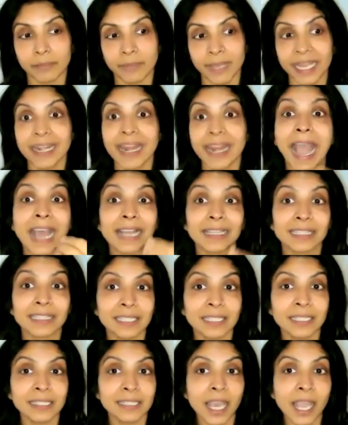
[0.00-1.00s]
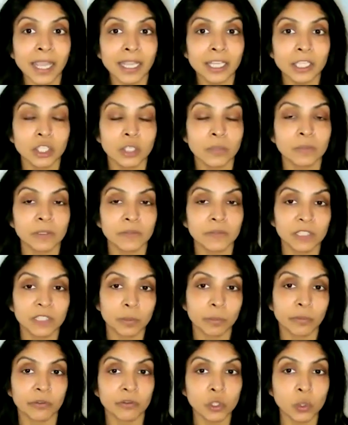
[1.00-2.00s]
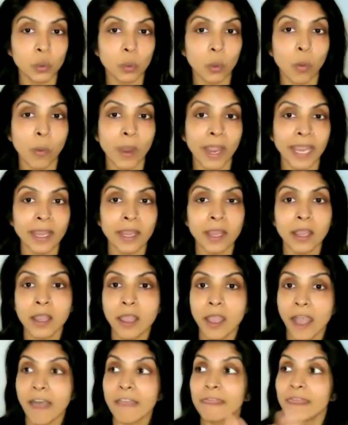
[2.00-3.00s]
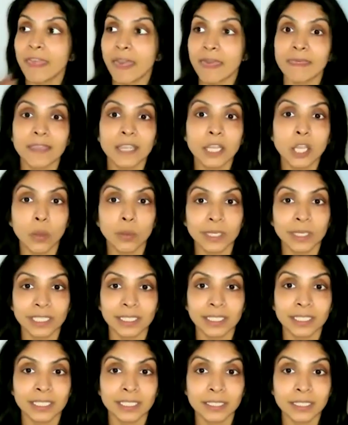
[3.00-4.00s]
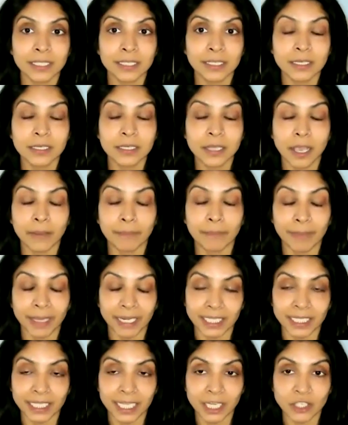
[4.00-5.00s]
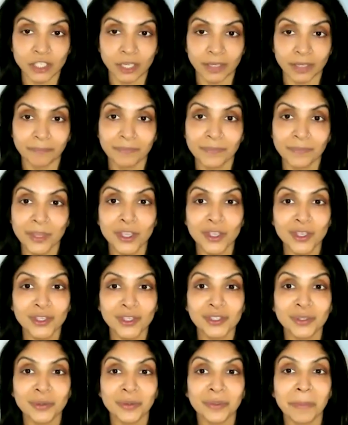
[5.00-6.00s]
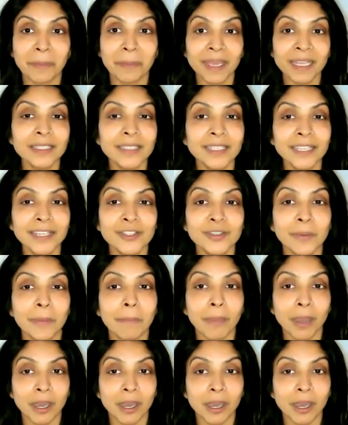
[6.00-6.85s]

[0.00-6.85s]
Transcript: enhances that in terms of a spiritual way. And then they go into meditation. So the meditation